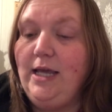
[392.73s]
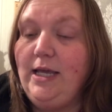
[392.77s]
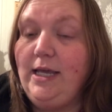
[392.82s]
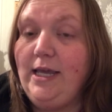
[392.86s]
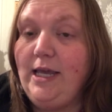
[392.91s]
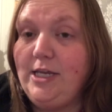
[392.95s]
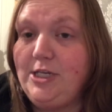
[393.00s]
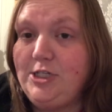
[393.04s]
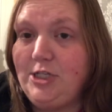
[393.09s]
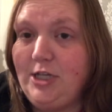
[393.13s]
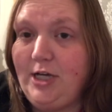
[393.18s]

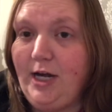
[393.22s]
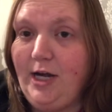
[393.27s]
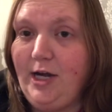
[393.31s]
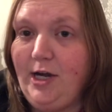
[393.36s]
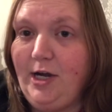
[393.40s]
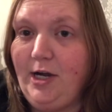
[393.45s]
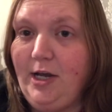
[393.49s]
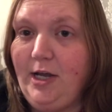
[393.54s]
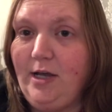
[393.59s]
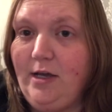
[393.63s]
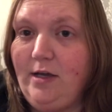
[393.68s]
kitchen
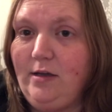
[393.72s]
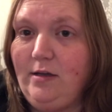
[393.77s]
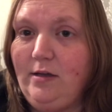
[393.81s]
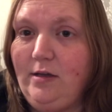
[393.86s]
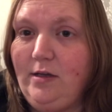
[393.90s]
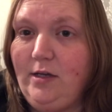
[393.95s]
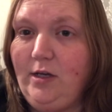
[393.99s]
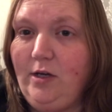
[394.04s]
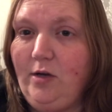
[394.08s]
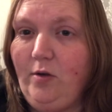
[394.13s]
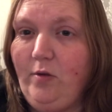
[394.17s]
area,
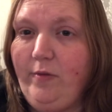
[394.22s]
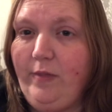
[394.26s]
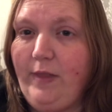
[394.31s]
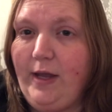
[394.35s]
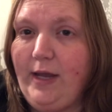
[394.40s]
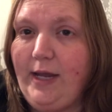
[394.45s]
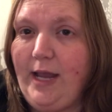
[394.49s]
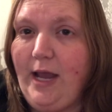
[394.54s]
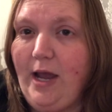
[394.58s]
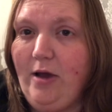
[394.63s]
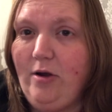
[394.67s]
you know, on
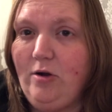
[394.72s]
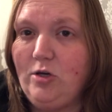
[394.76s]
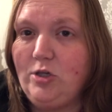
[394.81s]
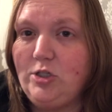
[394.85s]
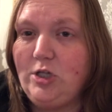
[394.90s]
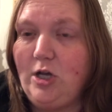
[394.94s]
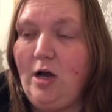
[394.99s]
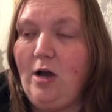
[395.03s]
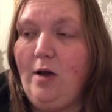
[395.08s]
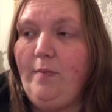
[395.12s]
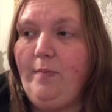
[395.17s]
that
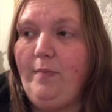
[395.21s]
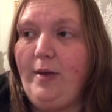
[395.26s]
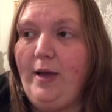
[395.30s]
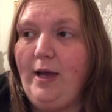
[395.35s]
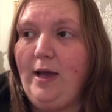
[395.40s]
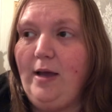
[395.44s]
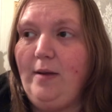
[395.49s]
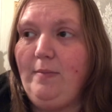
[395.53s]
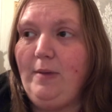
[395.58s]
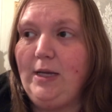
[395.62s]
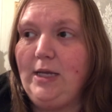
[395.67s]
countertop
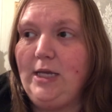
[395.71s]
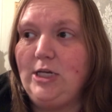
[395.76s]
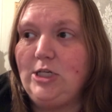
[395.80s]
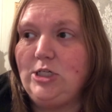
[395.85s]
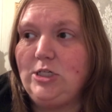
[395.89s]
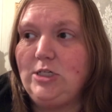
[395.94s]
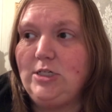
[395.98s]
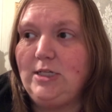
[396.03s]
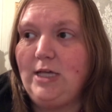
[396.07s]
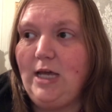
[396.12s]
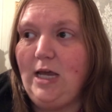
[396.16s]
behind my
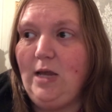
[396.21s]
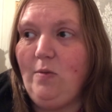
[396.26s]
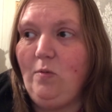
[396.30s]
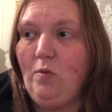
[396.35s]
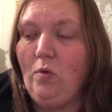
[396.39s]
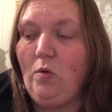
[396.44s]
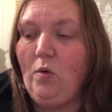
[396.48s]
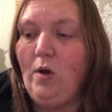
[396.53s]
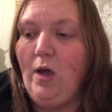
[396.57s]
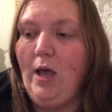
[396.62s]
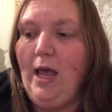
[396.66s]
kitchen
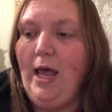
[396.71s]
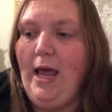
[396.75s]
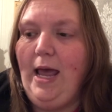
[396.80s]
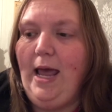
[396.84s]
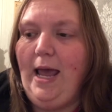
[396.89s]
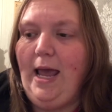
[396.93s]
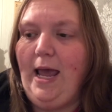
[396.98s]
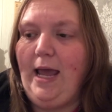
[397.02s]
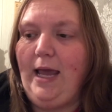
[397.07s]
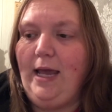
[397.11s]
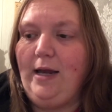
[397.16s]
table.
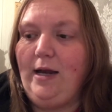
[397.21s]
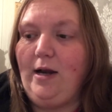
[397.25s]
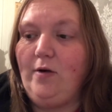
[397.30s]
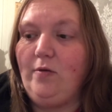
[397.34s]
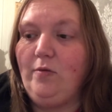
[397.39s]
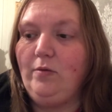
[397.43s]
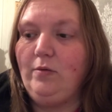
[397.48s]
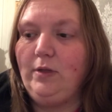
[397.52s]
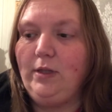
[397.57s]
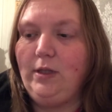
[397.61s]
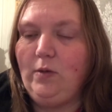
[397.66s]
And I
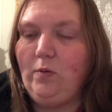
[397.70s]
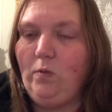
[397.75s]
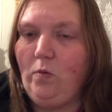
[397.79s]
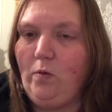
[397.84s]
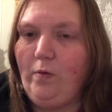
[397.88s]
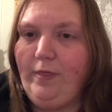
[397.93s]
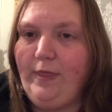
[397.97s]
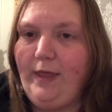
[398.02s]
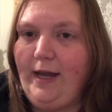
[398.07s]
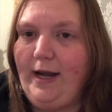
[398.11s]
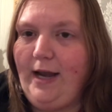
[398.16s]
really
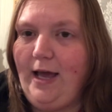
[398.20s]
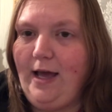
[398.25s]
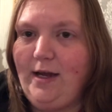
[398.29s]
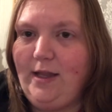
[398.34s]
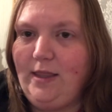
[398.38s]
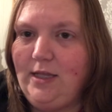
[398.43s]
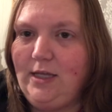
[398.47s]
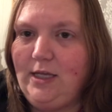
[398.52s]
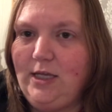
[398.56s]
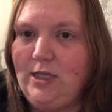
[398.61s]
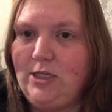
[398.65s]
want that out
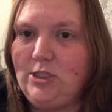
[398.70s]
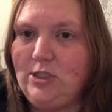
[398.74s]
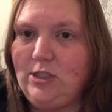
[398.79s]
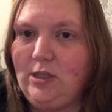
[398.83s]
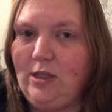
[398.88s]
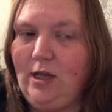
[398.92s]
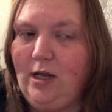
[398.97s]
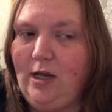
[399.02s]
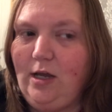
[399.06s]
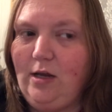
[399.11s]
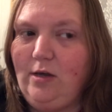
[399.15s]
of the
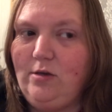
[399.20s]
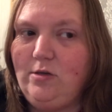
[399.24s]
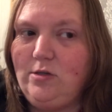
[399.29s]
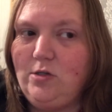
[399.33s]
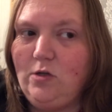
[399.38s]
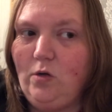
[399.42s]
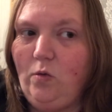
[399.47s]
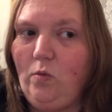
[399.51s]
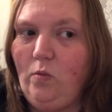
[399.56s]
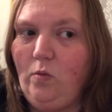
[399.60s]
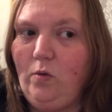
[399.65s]
kitchen. Like, I
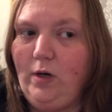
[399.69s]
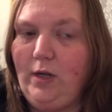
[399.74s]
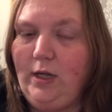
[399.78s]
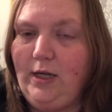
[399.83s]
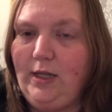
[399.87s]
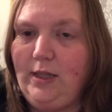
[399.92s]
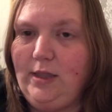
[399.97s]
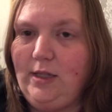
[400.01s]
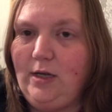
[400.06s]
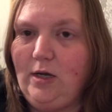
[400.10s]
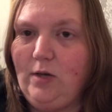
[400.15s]
don't want it
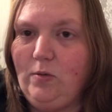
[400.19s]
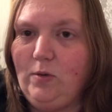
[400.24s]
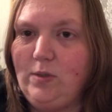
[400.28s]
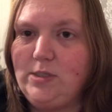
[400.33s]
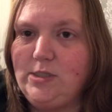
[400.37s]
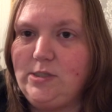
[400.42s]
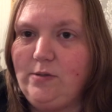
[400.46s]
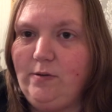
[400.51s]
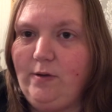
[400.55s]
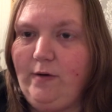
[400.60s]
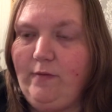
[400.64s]
in there
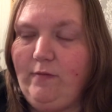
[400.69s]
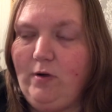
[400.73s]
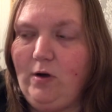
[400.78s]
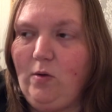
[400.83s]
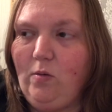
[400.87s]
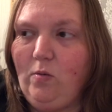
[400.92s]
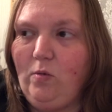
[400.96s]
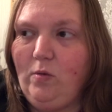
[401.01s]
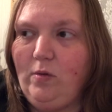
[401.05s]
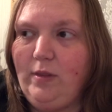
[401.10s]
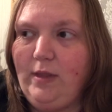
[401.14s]
whatsoever.
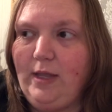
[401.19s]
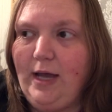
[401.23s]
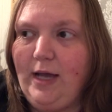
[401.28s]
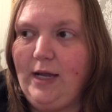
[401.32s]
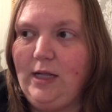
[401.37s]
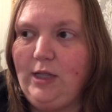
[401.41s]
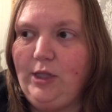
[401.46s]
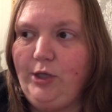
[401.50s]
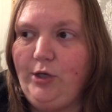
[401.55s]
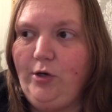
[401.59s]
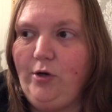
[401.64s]
I want
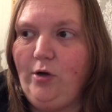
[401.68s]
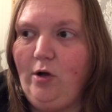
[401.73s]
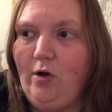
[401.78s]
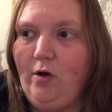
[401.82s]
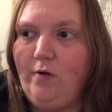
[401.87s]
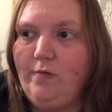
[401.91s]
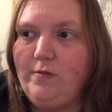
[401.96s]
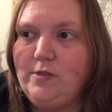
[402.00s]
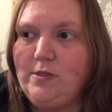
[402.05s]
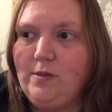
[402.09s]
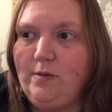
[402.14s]
that cleared
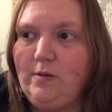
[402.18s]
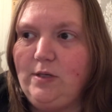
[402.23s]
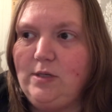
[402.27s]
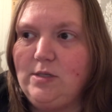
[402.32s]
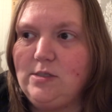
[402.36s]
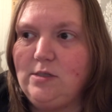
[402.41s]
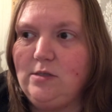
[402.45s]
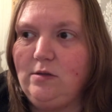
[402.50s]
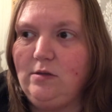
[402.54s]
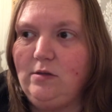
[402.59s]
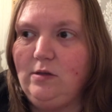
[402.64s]
off so it
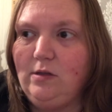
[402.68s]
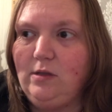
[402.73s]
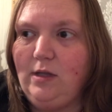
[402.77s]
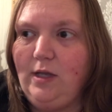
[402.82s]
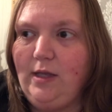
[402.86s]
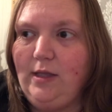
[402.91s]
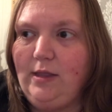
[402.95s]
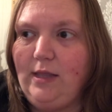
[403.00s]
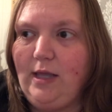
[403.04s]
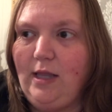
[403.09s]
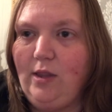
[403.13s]
doesn't look
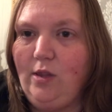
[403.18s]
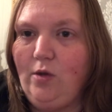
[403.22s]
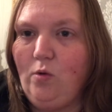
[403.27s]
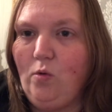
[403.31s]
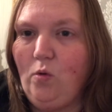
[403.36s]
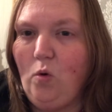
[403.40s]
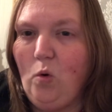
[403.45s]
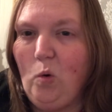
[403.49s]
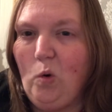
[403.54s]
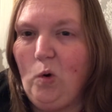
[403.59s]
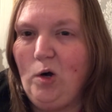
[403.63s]
like that little
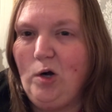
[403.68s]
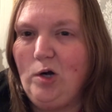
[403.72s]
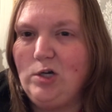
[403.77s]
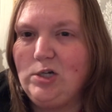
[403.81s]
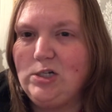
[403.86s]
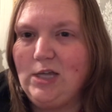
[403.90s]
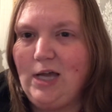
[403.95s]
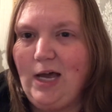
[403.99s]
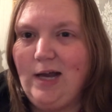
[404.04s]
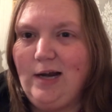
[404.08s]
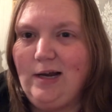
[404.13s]
corner
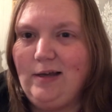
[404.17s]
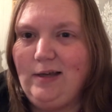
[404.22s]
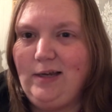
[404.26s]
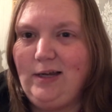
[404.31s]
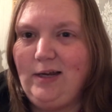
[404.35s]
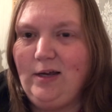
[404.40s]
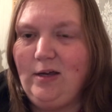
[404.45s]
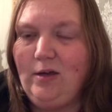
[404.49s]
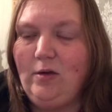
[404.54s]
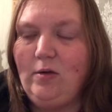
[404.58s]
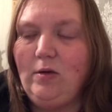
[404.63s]
is kind of,
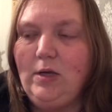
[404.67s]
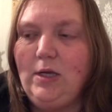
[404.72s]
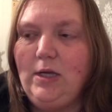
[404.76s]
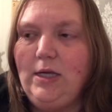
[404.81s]
you know,